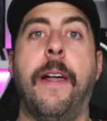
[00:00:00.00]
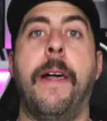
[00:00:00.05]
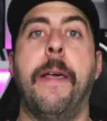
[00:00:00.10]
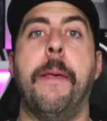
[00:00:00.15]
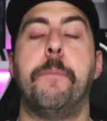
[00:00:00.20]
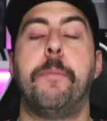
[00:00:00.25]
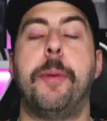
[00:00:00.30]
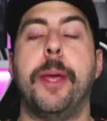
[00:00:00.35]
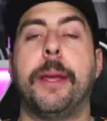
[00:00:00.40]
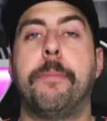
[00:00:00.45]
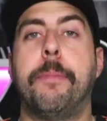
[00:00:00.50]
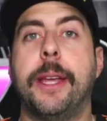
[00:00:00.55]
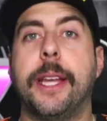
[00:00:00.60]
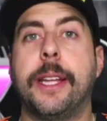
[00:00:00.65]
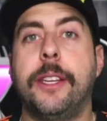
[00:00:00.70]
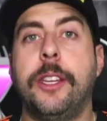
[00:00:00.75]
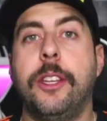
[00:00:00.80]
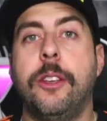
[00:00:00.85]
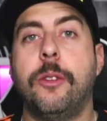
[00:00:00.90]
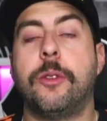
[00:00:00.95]

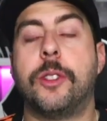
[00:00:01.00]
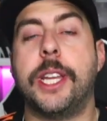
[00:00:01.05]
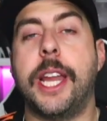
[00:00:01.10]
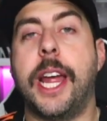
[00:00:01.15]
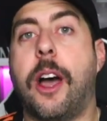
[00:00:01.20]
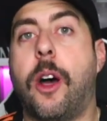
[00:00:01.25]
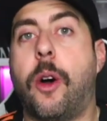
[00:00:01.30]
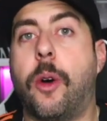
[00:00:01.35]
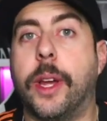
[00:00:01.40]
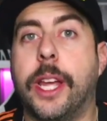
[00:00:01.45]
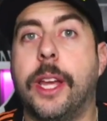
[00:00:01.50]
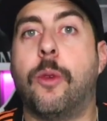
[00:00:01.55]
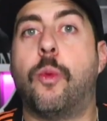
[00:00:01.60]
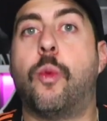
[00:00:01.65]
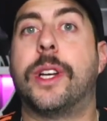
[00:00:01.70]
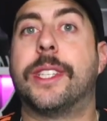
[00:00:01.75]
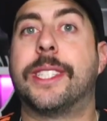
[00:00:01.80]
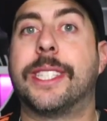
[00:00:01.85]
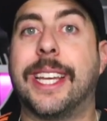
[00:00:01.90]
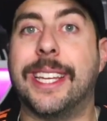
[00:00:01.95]
big news. Now, it
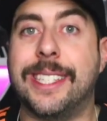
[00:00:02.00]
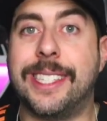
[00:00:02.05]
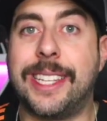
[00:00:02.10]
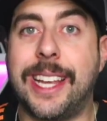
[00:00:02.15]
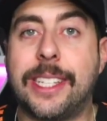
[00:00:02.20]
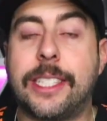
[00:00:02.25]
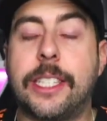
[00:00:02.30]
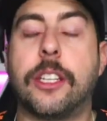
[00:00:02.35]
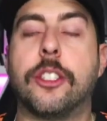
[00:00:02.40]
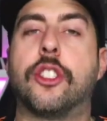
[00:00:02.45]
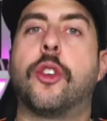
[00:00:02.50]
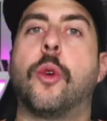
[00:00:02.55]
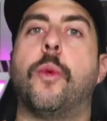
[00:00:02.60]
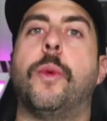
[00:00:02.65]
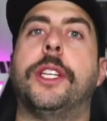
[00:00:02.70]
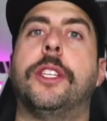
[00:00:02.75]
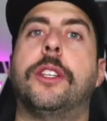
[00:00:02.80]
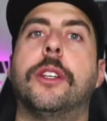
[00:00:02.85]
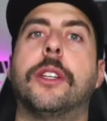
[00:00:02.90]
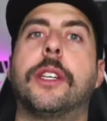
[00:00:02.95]
was Gazzetta, so
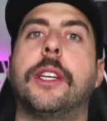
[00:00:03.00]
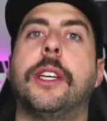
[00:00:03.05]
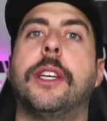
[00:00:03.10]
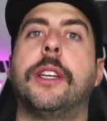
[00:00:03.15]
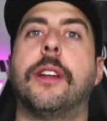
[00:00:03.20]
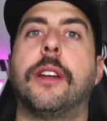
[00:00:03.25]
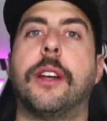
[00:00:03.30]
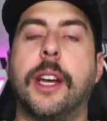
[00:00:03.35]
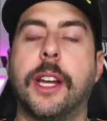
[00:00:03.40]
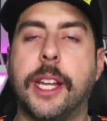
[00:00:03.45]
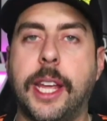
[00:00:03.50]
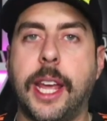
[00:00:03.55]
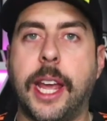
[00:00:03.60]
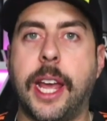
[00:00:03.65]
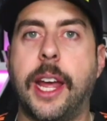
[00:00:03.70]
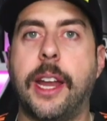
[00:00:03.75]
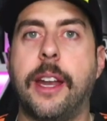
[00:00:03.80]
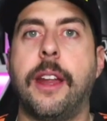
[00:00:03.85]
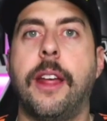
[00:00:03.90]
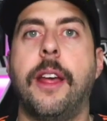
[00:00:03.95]
we took it
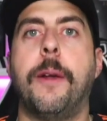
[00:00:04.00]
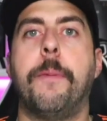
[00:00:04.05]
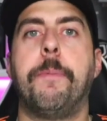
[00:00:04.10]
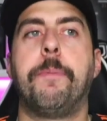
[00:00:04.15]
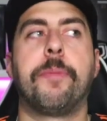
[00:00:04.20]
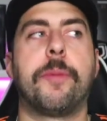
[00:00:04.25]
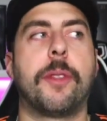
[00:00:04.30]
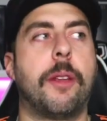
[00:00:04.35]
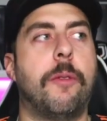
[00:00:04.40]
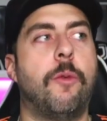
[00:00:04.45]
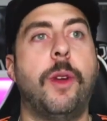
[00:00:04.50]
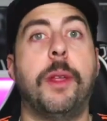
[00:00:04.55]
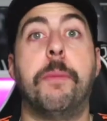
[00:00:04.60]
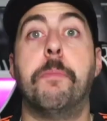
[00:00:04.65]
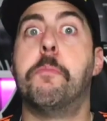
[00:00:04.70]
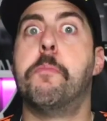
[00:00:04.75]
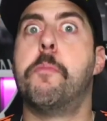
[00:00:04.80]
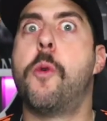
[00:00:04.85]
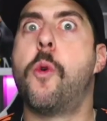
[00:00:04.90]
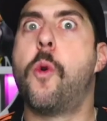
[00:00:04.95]
again with
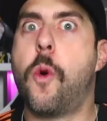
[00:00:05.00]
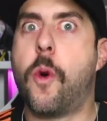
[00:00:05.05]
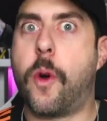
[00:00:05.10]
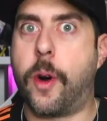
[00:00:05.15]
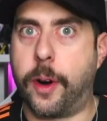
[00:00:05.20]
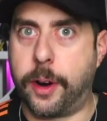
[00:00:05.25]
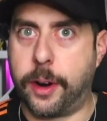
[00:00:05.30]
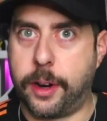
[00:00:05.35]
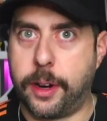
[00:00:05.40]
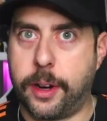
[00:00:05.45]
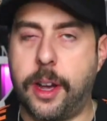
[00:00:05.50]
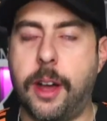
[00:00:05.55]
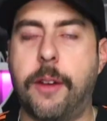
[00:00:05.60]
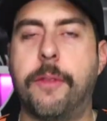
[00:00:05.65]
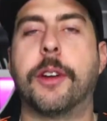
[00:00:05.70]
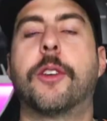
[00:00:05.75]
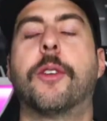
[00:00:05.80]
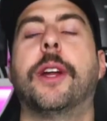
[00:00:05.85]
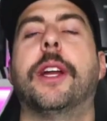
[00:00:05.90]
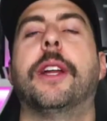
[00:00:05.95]
more of
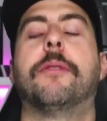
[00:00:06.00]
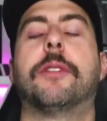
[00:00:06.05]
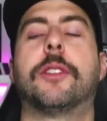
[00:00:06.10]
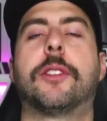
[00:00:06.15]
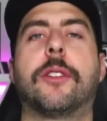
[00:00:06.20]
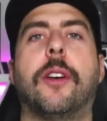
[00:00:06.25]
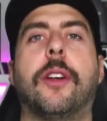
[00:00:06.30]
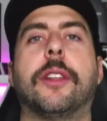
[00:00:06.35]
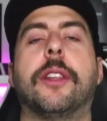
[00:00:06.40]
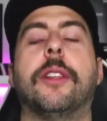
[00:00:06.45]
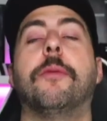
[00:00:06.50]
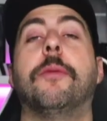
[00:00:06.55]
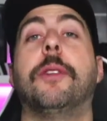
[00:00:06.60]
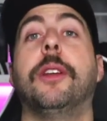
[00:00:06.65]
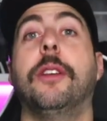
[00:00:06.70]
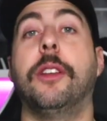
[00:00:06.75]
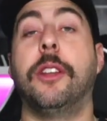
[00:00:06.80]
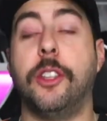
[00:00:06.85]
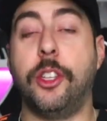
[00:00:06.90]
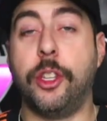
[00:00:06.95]
a grain of salt than we
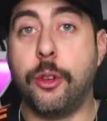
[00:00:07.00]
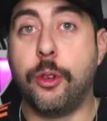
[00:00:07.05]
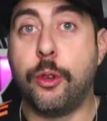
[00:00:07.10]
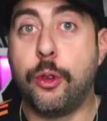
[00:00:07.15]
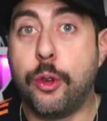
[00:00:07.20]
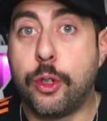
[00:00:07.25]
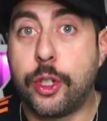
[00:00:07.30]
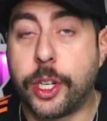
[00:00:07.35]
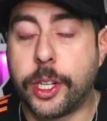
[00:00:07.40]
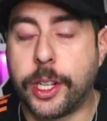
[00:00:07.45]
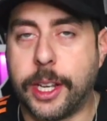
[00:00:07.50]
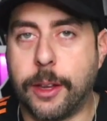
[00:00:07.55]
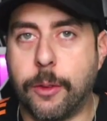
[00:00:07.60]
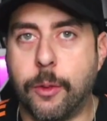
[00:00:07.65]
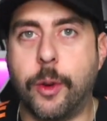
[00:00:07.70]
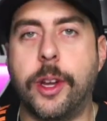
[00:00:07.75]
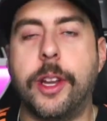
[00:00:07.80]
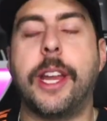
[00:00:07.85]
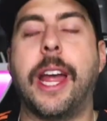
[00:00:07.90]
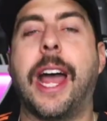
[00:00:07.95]
usually would.